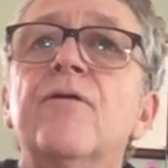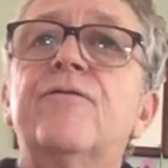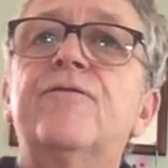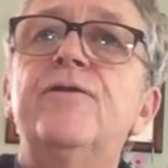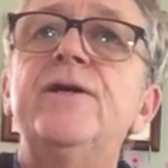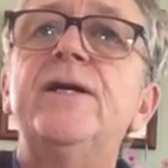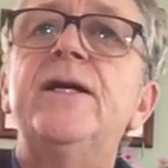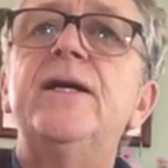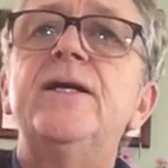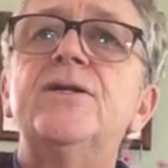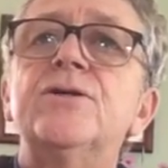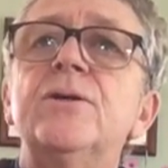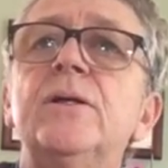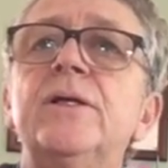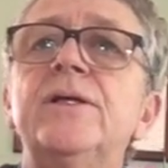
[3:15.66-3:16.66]
Free
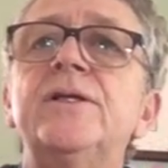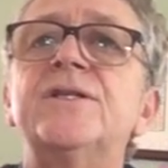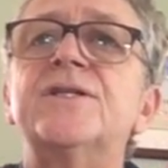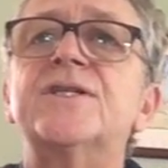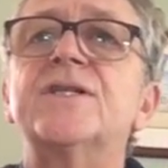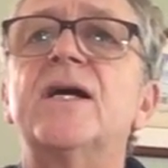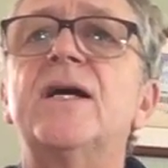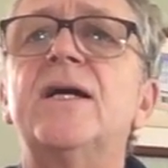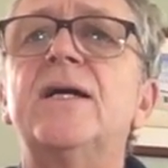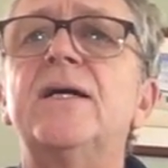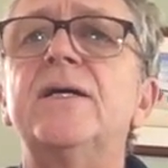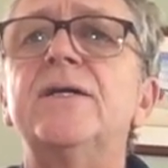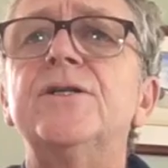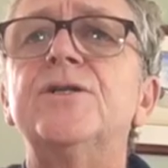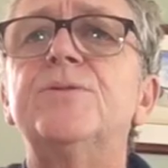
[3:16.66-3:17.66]
Julian
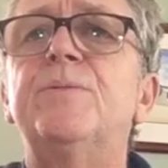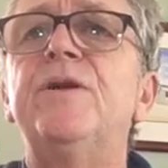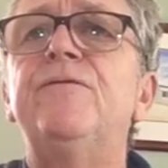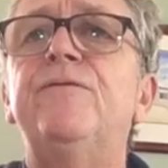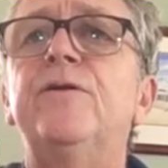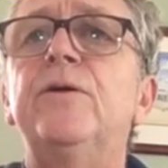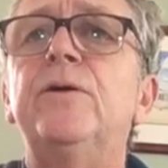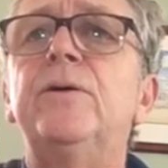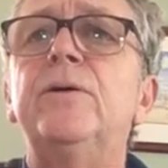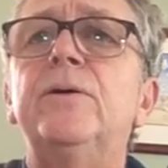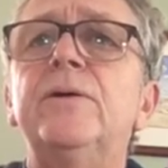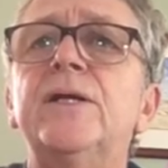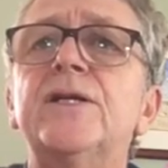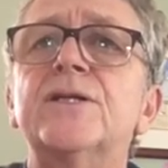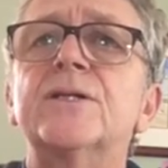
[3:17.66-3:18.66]
Assange
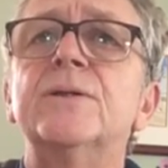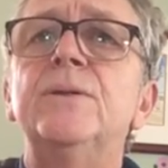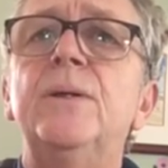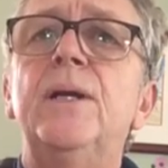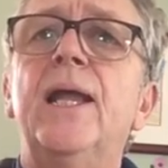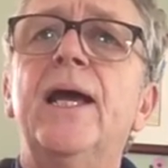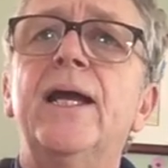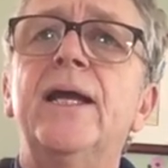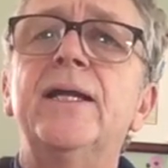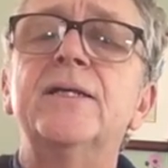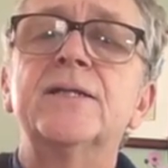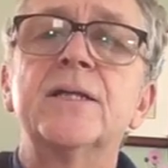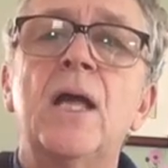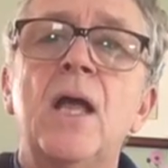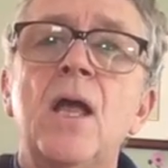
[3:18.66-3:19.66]
before it's too
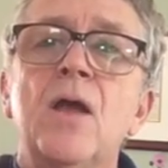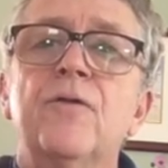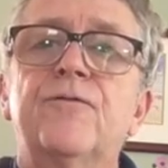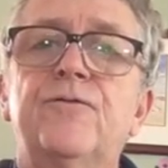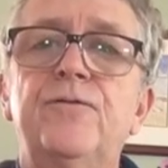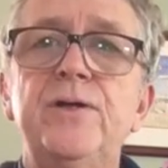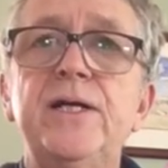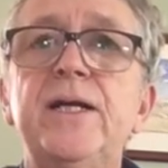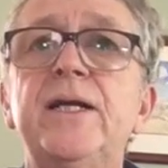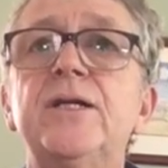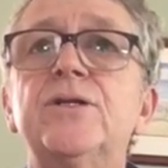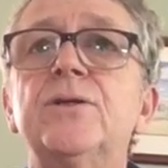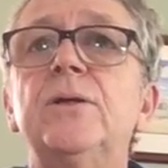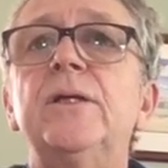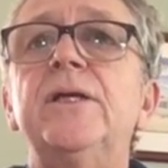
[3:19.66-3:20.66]
late. Free
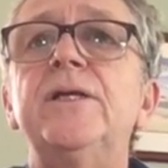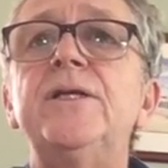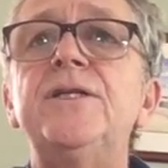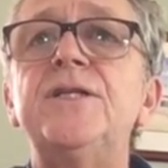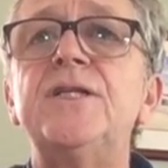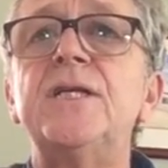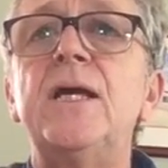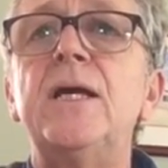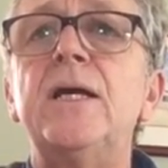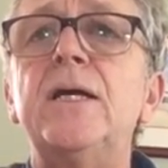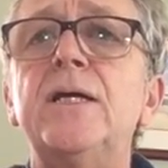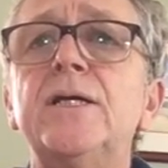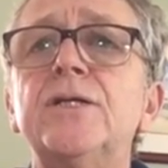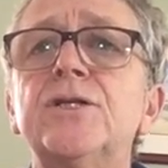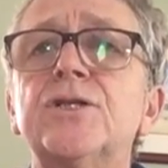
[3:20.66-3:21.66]
Julian
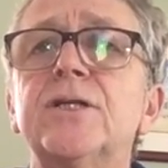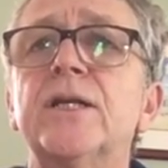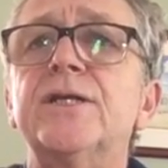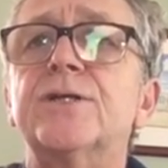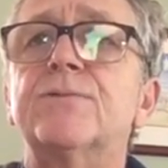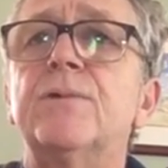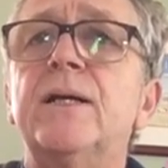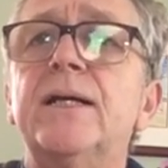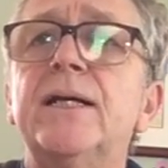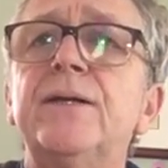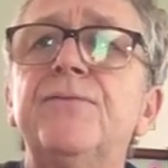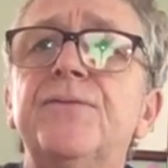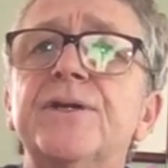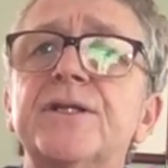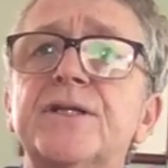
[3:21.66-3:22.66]
Assange, let's
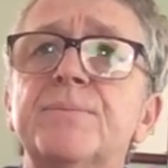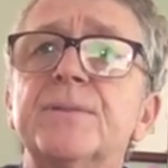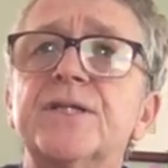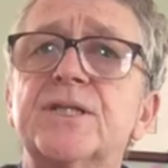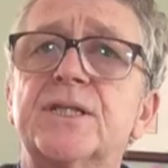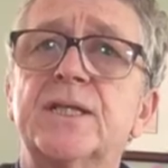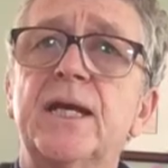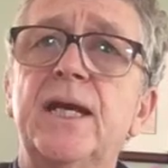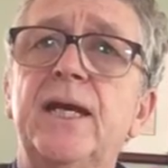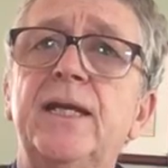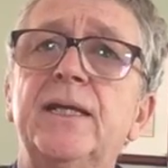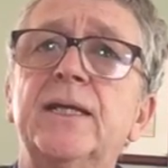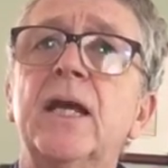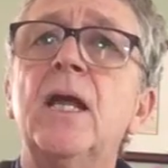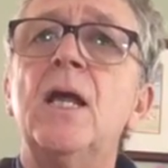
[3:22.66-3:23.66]
right this
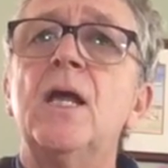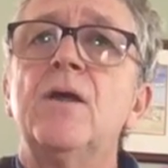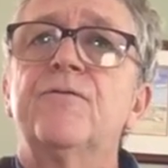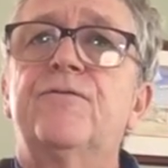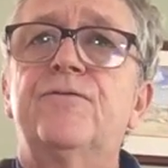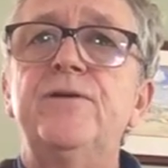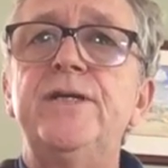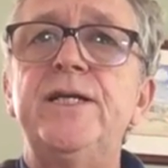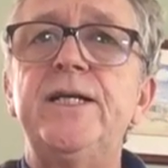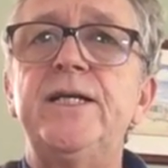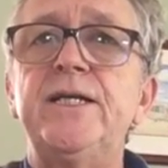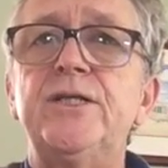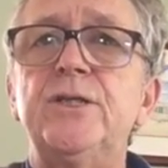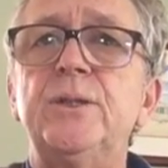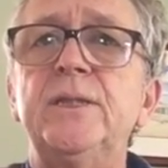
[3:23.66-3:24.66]
mistake.
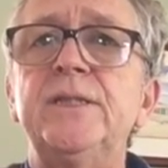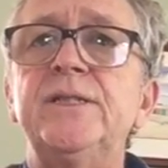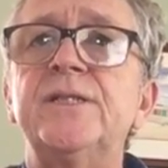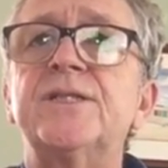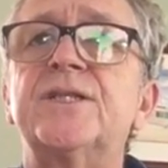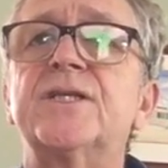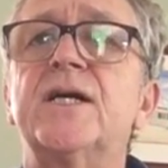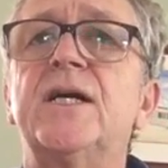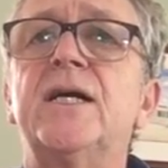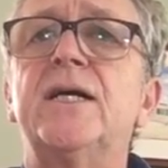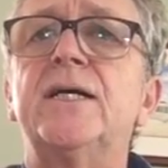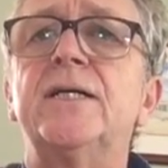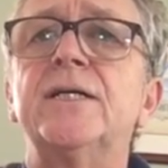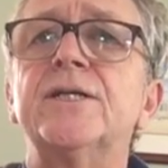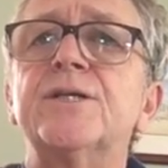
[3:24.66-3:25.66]
Free Julian
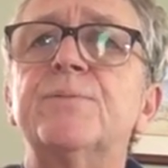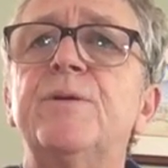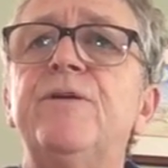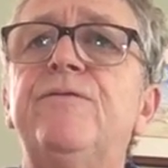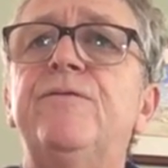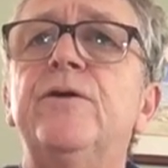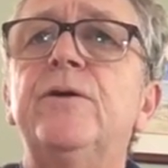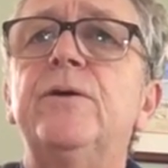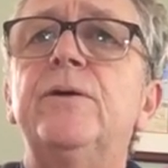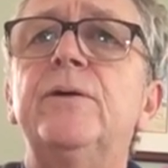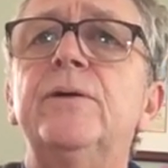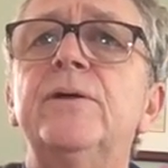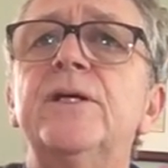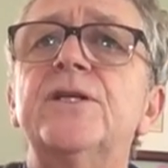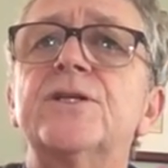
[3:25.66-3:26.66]
Assange
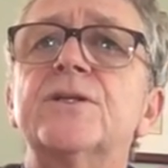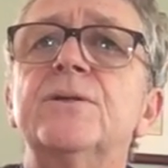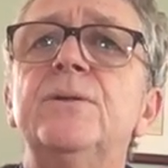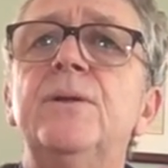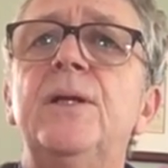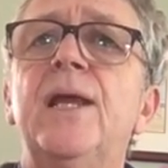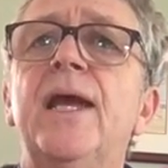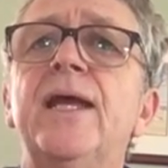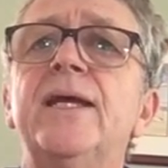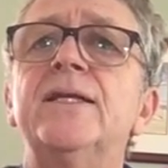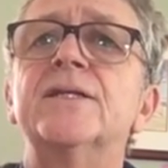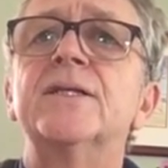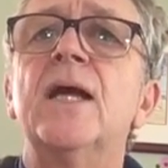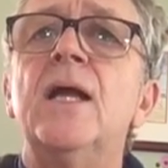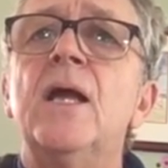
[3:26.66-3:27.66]
before it's too late.